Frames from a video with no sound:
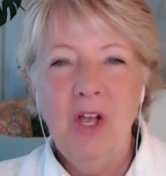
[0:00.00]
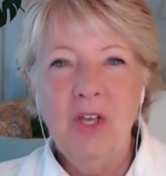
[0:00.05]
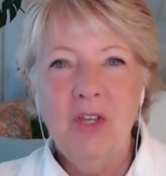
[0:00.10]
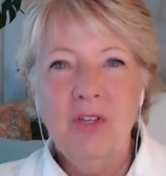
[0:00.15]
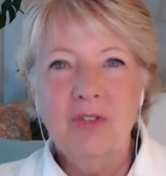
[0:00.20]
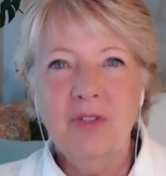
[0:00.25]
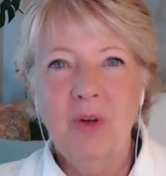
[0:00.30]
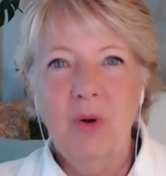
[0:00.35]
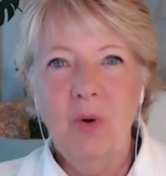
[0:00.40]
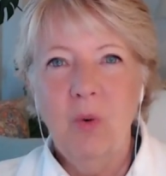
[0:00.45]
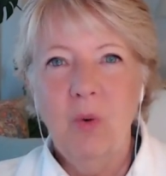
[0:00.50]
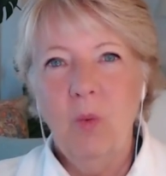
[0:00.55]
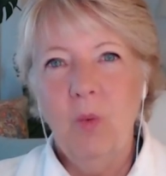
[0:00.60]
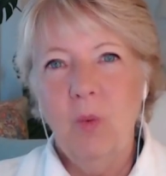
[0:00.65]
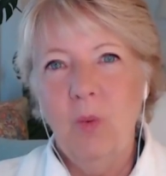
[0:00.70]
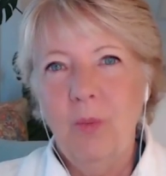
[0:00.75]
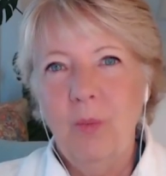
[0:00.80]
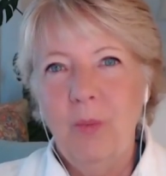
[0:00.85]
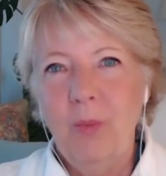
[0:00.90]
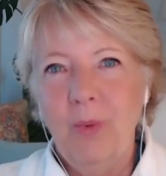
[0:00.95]
So
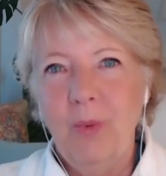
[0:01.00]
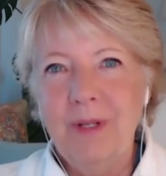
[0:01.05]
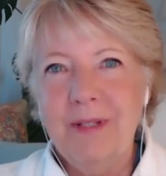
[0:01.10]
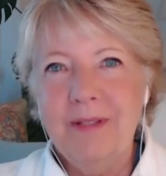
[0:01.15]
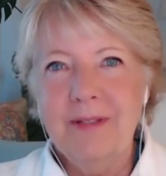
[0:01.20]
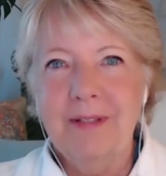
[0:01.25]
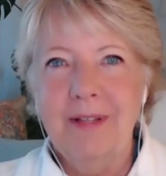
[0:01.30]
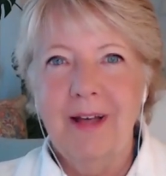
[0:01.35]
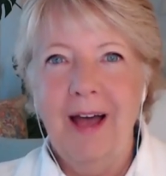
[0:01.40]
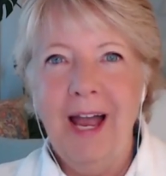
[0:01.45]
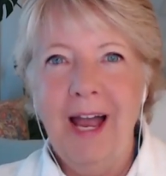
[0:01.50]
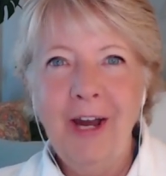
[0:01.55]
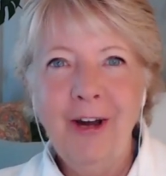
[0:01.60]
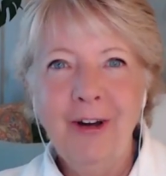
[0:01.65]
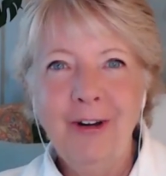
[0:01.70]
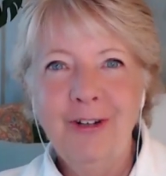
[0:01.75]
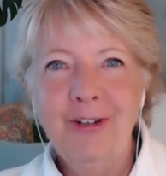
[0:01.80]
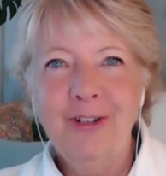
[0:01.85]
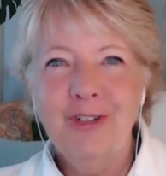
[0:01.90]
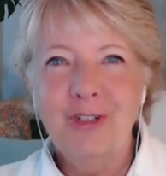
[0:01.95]
it's the
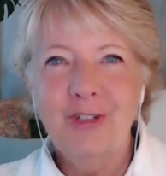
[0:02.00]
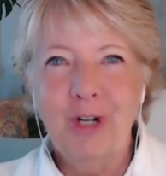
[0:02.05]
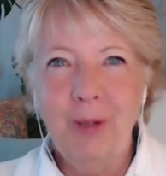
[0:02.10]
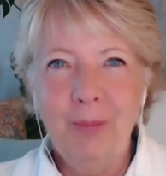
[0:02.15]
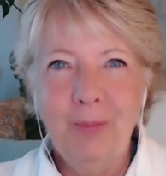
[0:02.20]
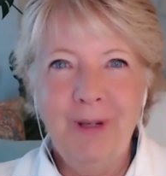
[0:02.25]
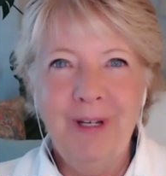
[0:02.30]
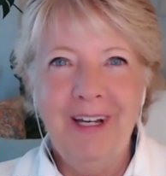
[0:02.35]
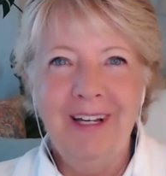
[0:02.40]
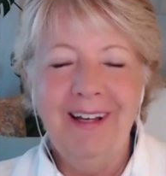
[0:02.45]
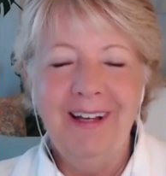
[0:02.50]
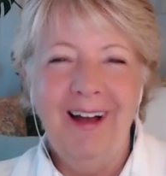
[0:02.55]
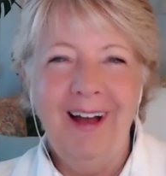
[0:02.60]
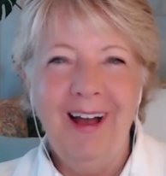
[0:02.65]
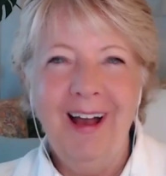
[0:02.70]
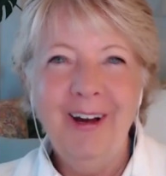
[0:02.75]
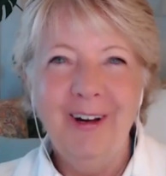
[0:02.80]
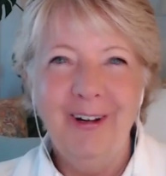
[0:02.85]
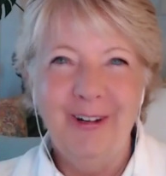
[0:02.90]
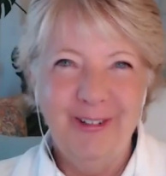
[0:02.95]
iron sharpening
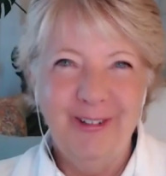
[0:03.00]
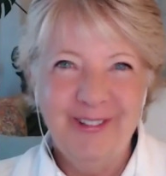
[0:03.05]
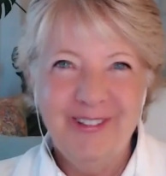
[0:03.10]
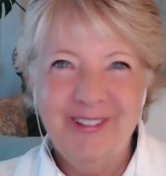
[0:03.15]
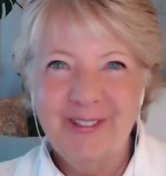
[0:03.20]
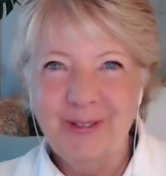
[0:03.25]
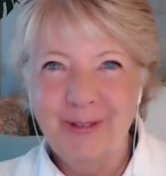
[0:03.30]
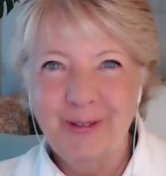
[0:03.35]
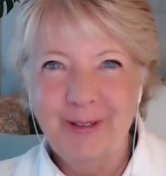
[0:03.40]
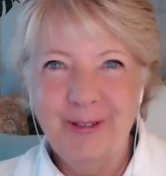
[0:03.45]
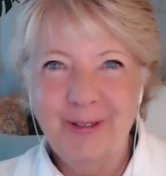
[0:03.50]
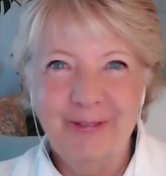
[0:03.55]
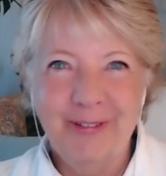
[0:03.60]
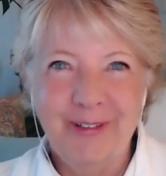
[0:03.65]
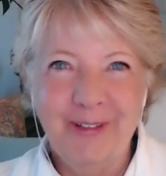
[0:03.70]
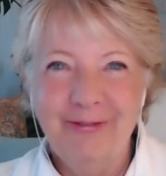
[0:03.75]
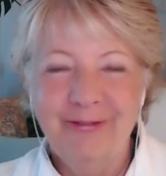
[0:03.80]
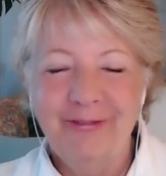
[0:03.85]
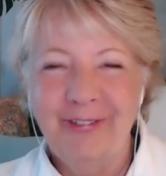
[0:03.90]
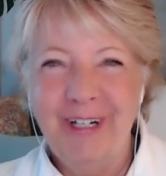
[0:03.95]
iron sort of
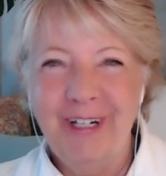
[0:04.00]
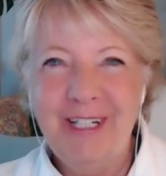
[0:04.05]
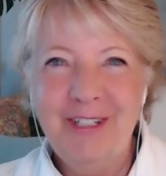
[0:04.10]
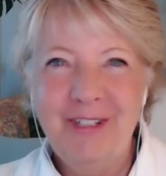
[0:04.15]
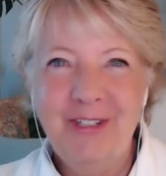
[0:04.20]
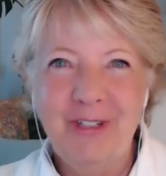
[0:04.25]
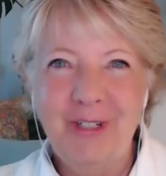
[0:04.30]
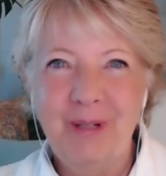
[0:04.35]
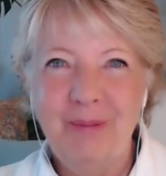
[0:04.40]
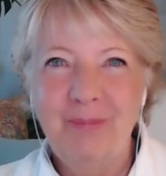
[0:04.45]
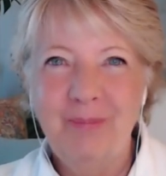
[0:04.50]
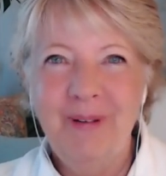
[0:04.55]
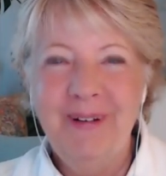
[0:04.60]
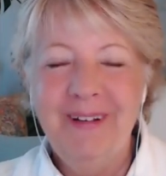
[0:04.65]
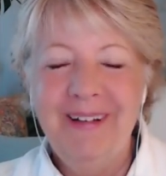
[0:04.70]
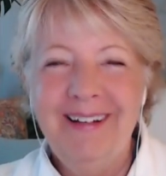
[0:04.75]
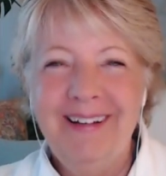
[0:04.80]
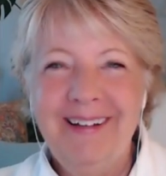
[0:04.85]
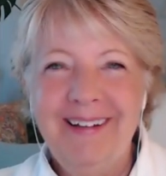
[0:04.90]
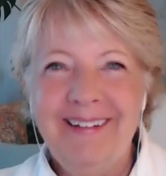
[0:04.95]
a friendship
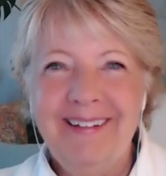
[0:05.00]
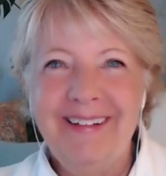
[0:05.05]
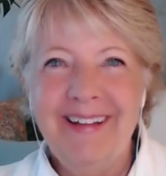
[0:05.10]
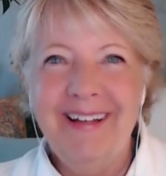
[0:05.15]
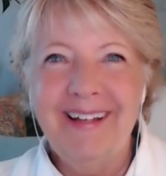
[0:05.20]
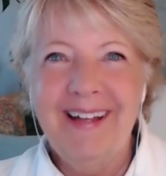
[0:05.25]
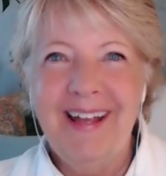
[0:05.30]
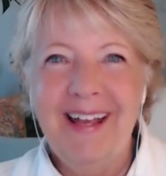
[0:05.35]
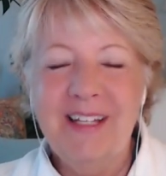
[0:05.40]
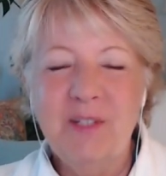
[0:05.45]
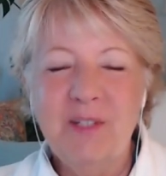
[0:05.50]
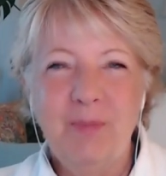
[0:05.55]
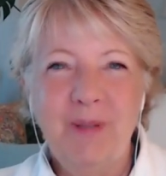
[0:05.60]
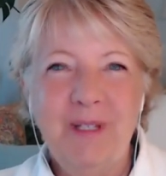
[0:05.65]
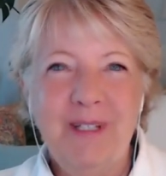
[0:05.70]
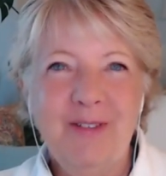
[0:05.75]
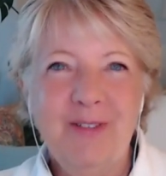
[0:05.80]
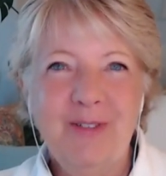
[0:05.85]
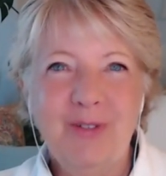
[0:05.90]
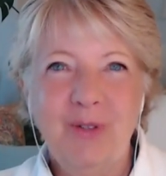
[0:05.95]
that has
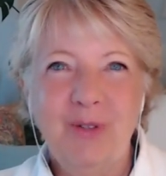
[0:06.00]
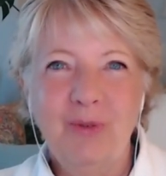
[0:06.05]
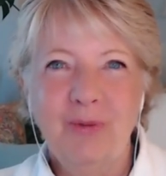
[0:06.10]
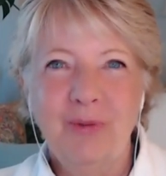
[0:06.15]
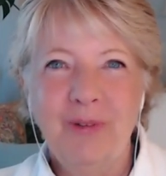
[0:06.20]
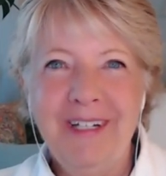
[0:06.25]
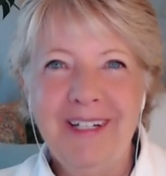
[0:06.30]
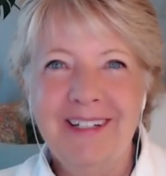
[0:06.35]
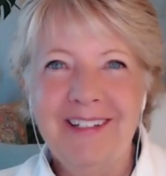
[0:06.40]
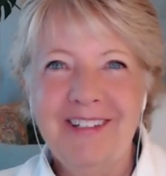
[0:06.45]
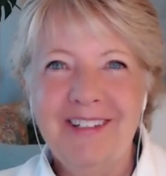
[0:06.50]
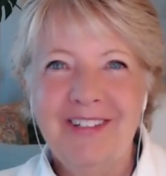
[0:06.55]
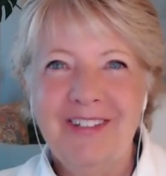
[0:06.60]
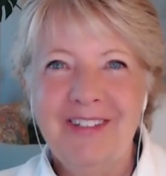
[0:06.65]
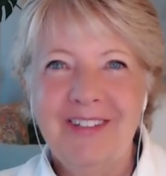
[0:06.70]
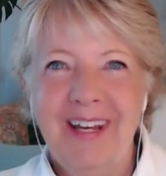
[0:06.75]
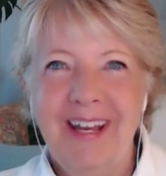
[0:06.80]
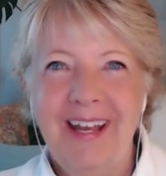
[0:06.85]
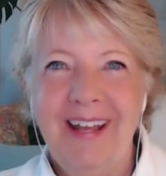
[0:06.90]
been so rich.